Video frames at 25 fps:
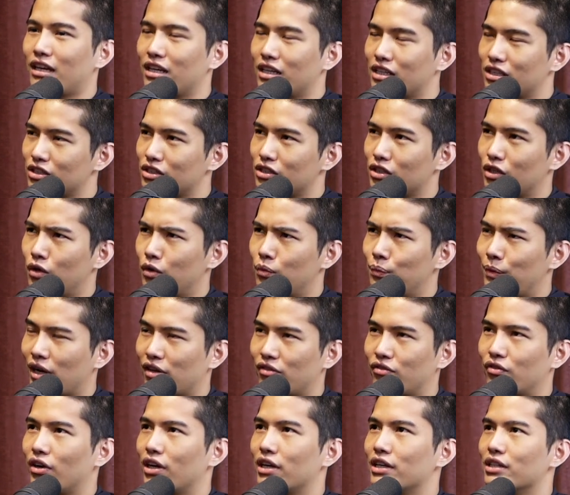So my
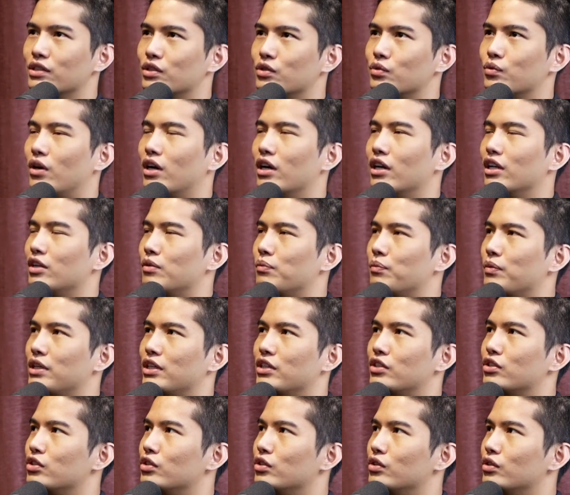friends wanted me
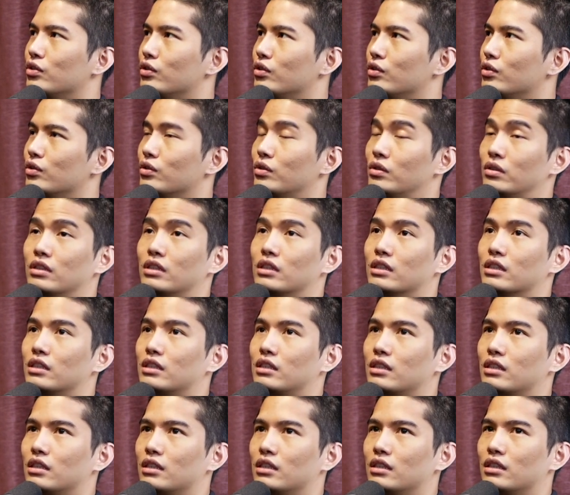to.
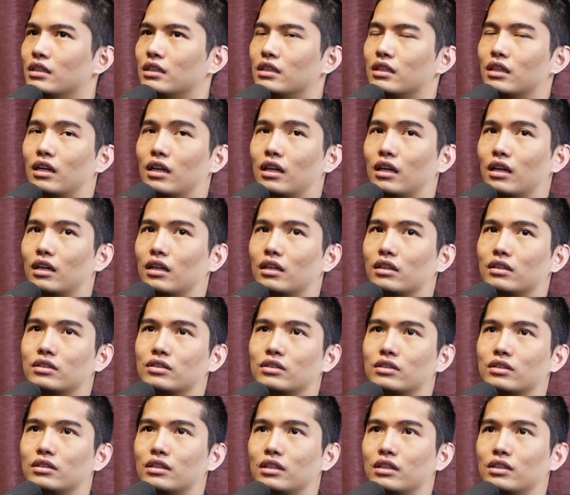
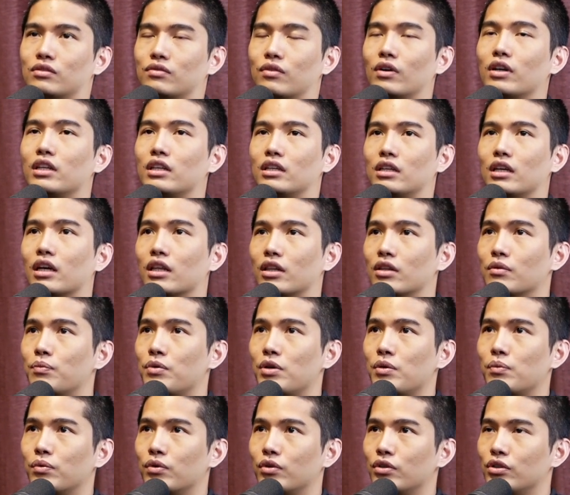It's funny, yeah. The
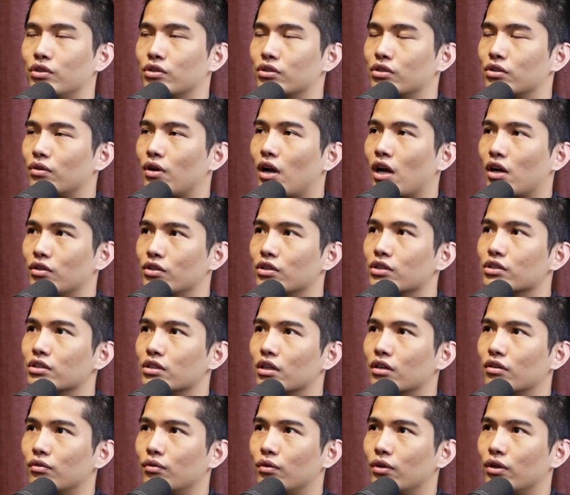people you surround
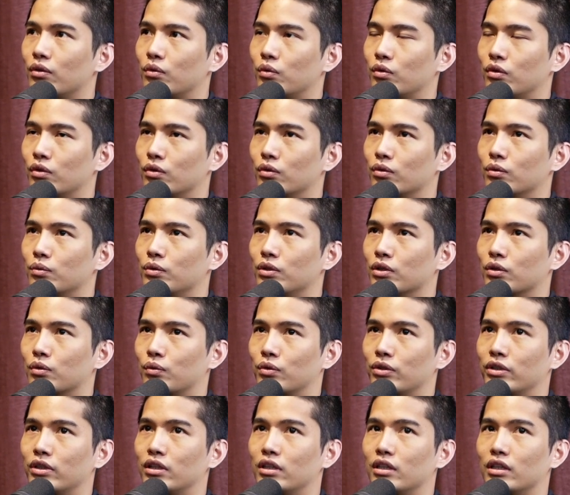yourself with will
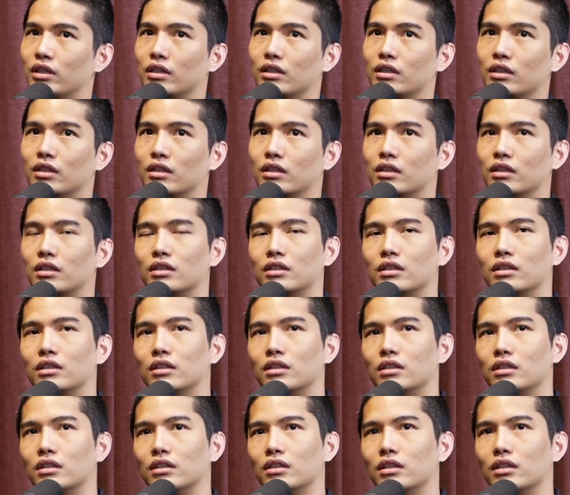really
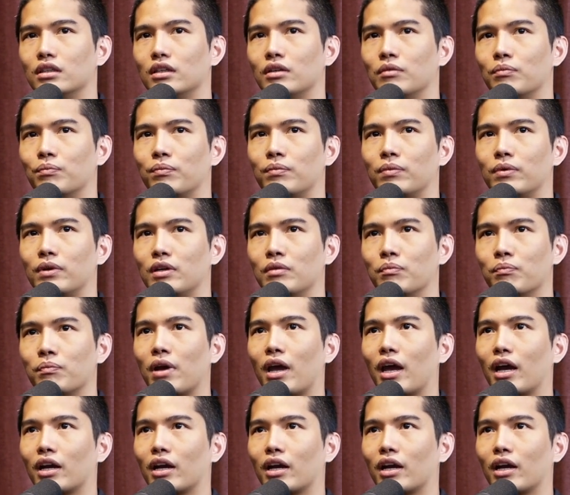impact